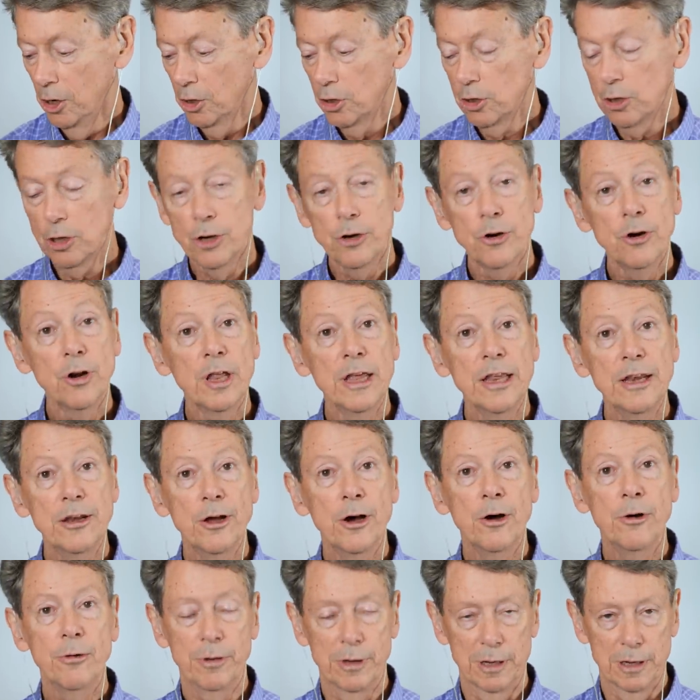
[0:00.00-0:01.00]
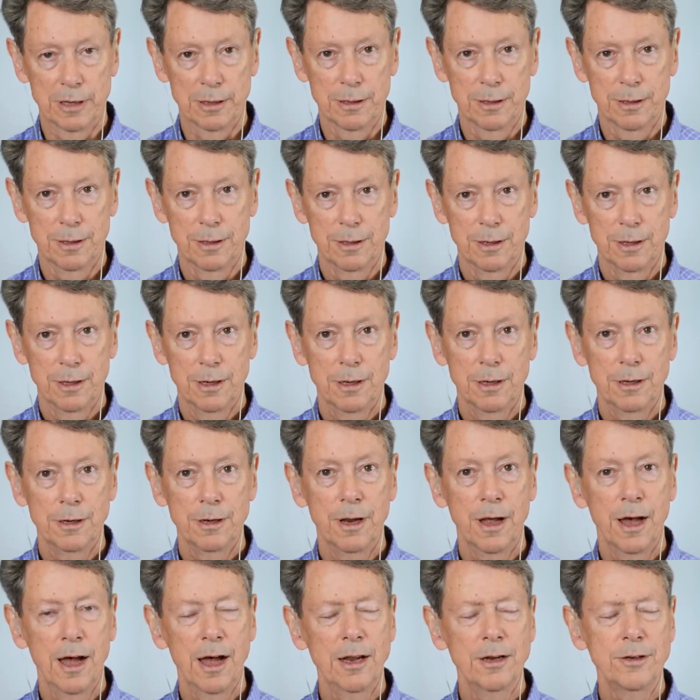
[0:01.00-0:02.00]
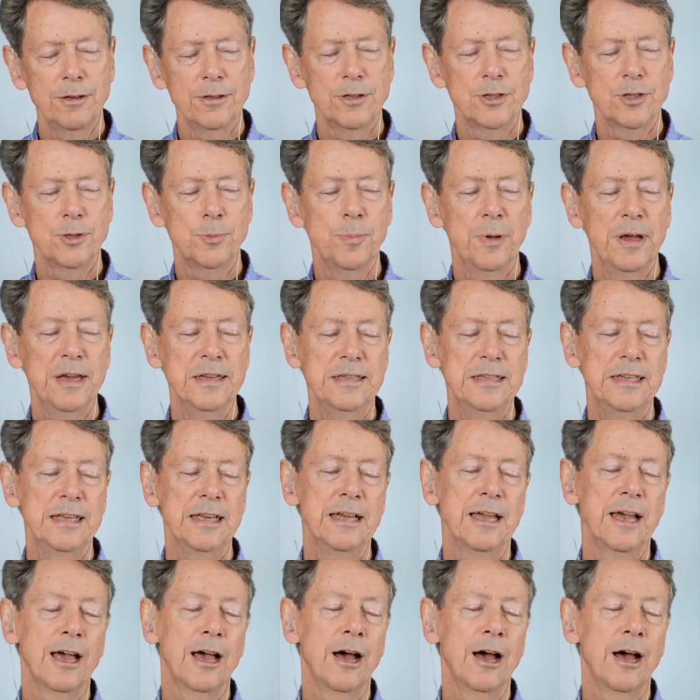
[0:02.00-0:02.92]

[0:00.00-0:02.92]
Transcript: Clearly knowing, not spacing